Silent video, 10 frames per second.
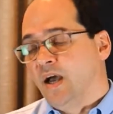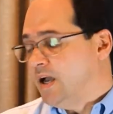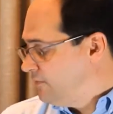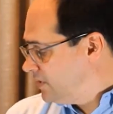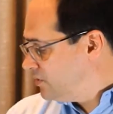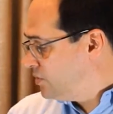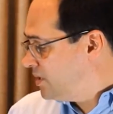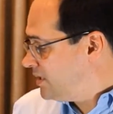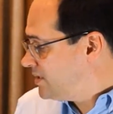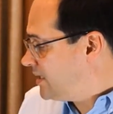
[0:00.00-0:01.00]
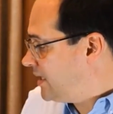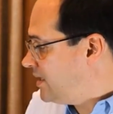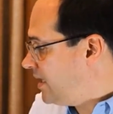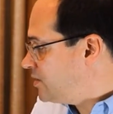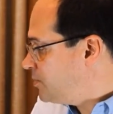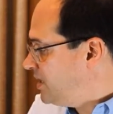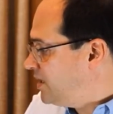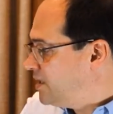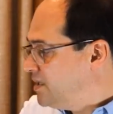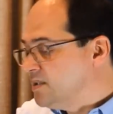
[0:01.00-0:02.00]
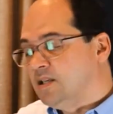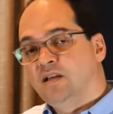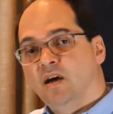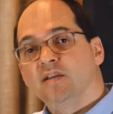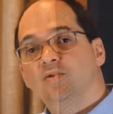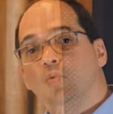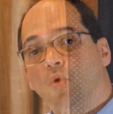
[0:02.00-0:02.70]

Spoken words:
Further to this, the loudspeaker is in a nice